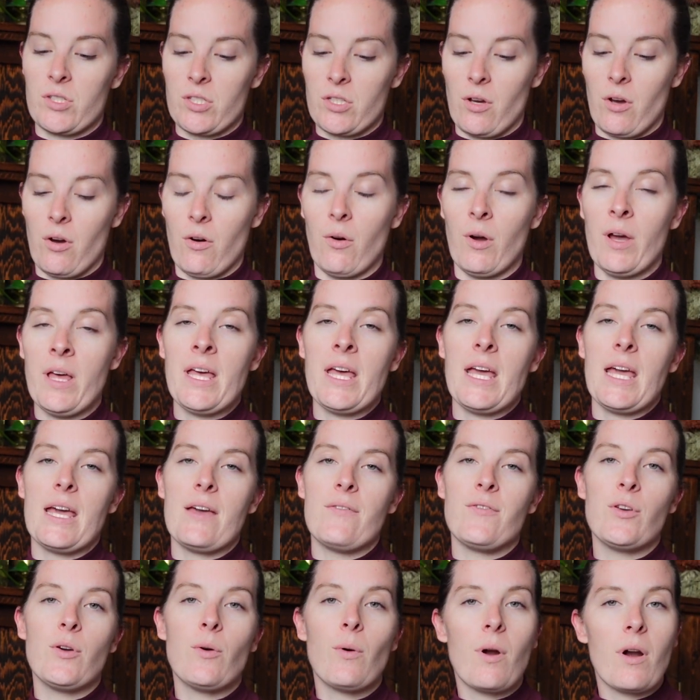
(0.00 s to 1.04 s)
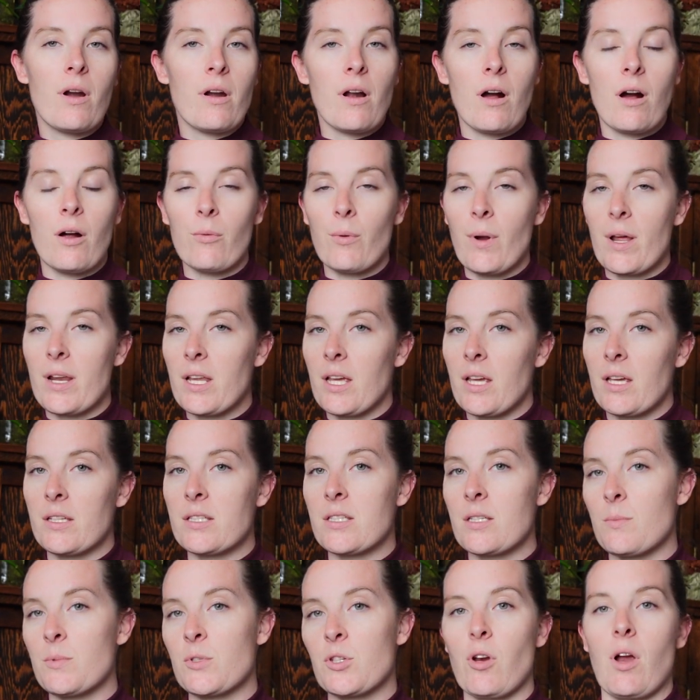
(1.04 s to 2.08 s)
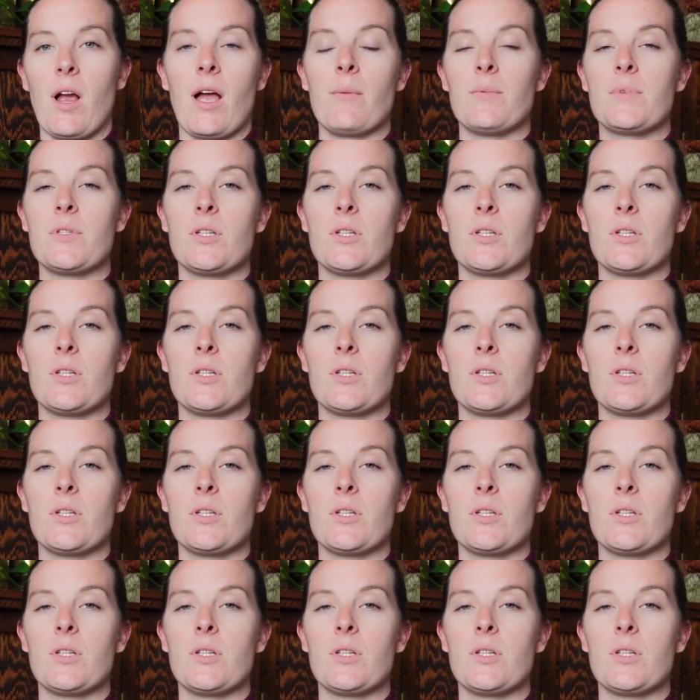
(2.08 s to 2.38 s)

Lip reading: So if you aren't already subscribed